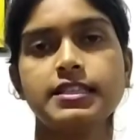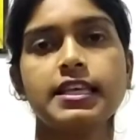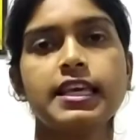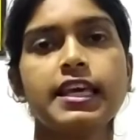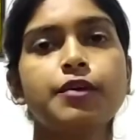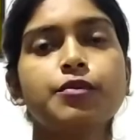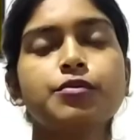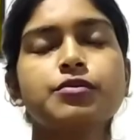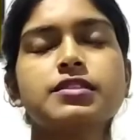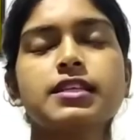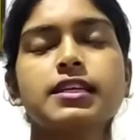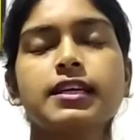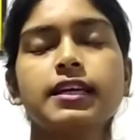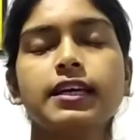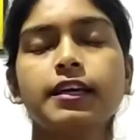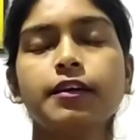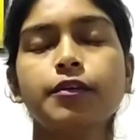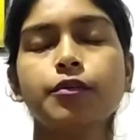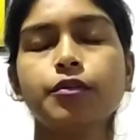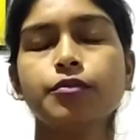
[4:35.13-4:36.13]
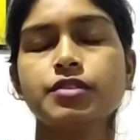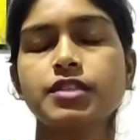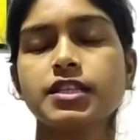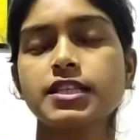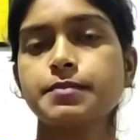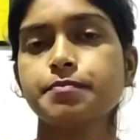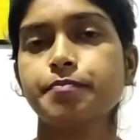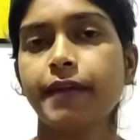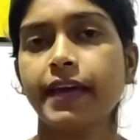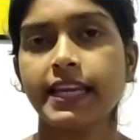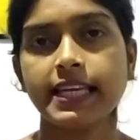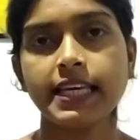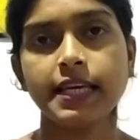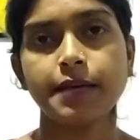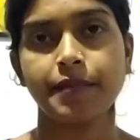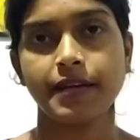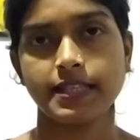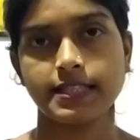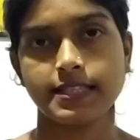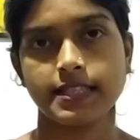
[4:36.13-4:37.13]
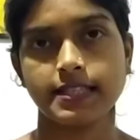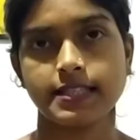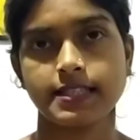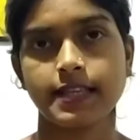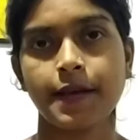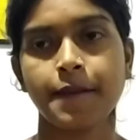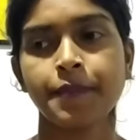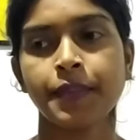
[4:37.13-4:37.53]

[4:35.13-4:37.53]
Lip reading: he uses many images,